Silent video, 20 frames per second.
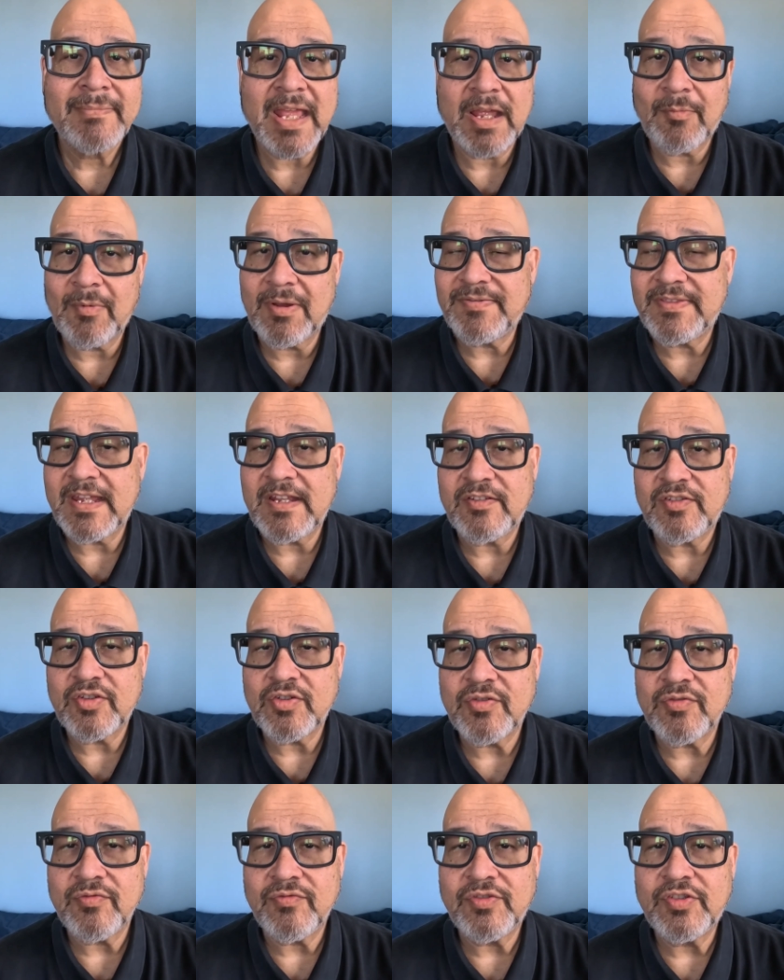And what they
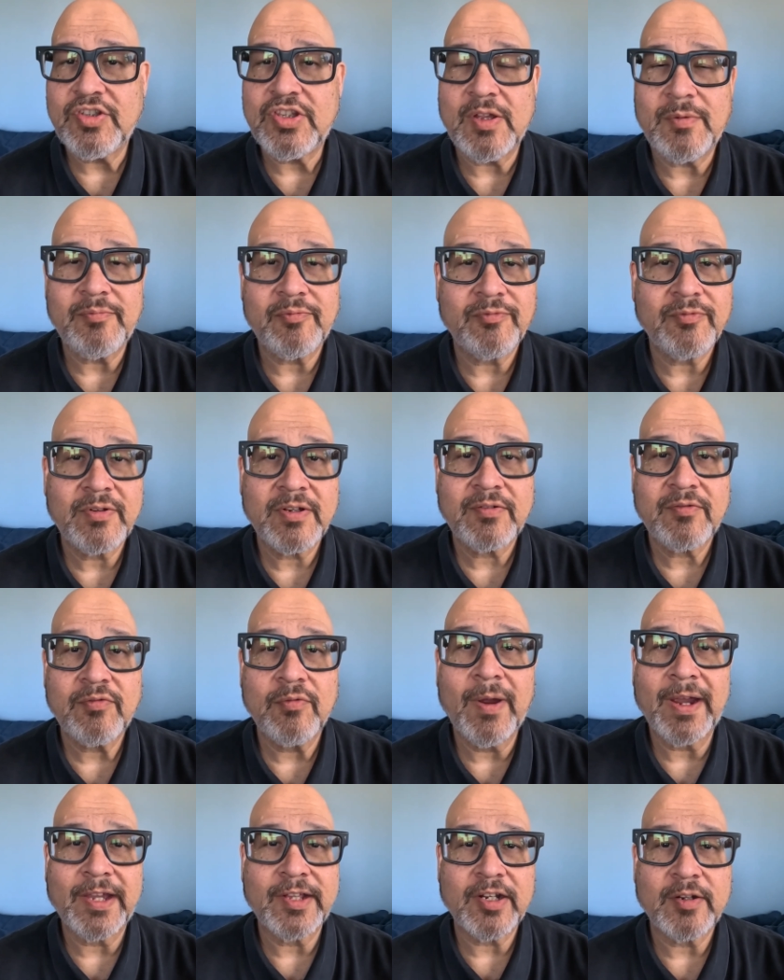do to the
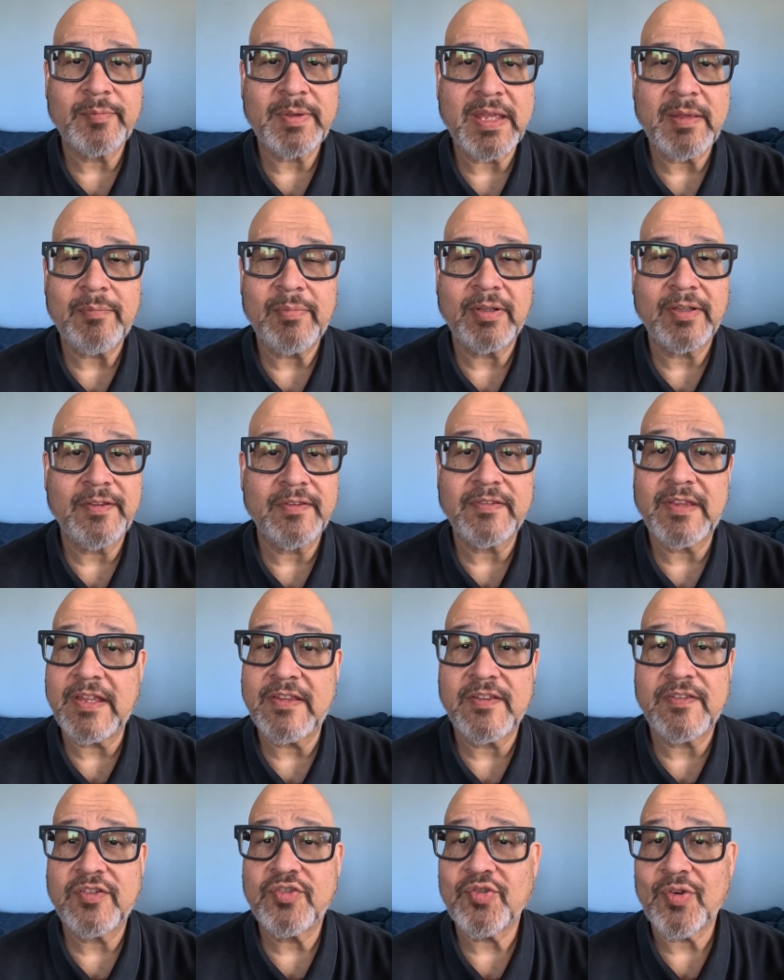regular people is they
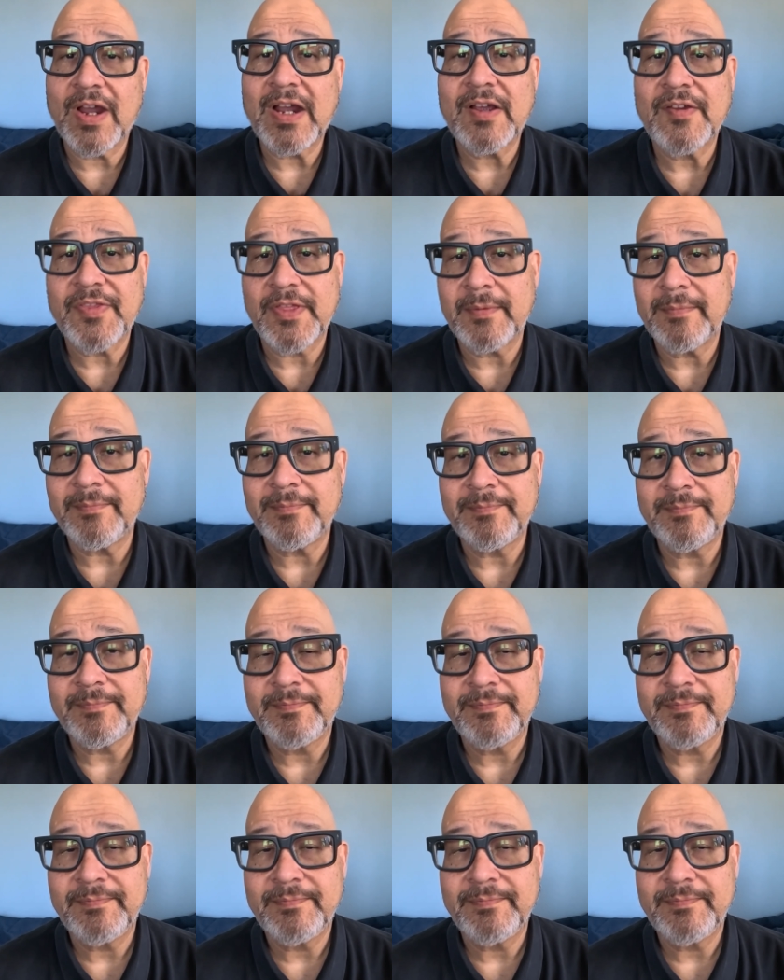just drug them.